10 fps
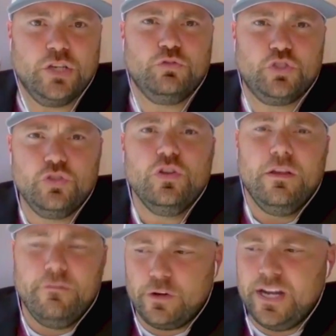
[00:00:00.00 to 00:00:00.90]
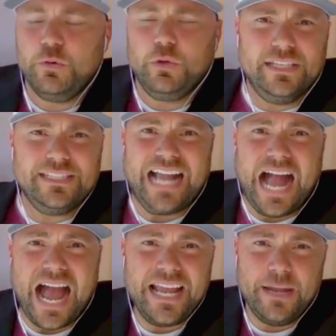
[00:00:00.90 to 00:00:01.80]
So for anyone listening,
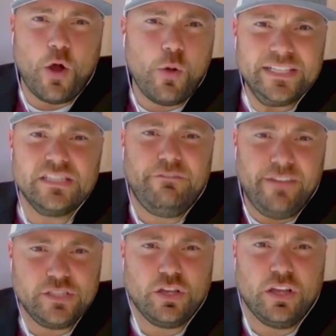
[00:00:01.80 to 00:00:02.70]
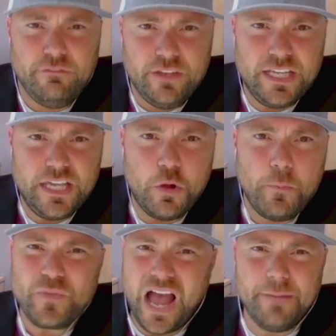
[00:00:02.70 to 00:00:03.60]
I am always the face on the video.
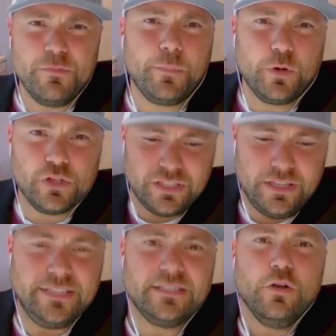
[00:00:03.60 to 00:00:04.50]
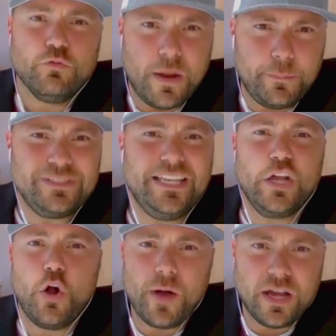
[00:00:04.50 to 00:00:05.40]
I'm the person that's representing
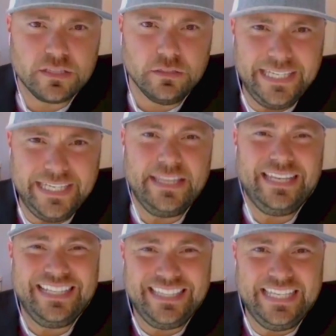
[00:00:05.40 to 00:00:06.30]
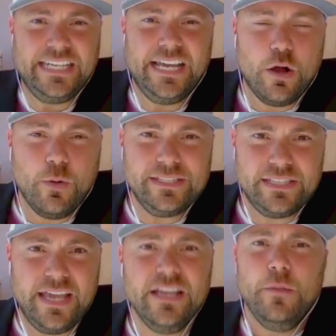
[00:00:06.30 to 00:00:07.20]
Omaha's Elite. And then at the end, I always
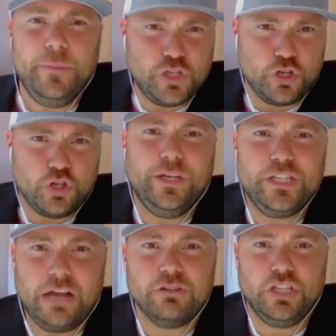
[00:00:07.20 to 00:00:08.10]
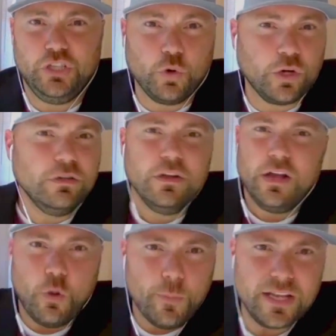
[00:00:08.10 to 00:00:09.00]
say, be sure to reach out to your
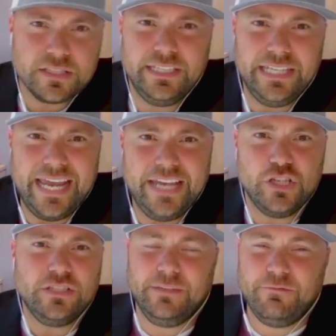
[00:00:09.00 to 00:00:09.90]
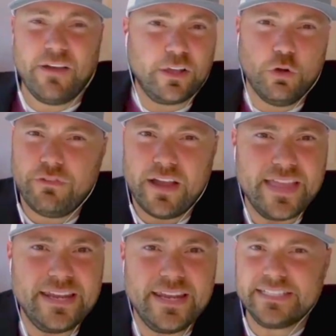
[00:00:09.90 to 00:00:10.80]
Omaha's Elite agent to go find
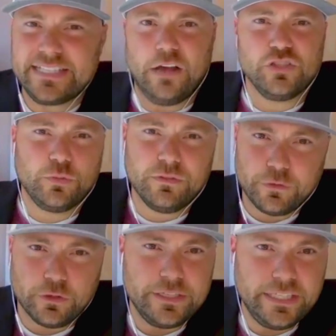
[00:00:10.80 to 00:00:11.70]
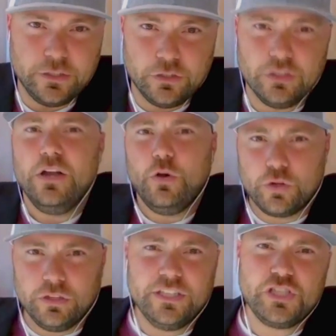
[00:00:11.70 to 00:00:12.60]
that next house, to refer a deal,
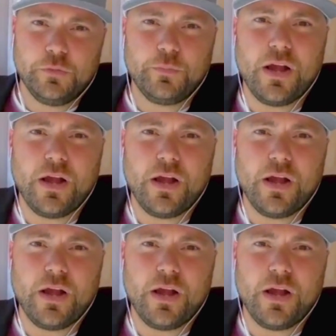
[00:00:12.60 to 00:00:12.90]
or to list your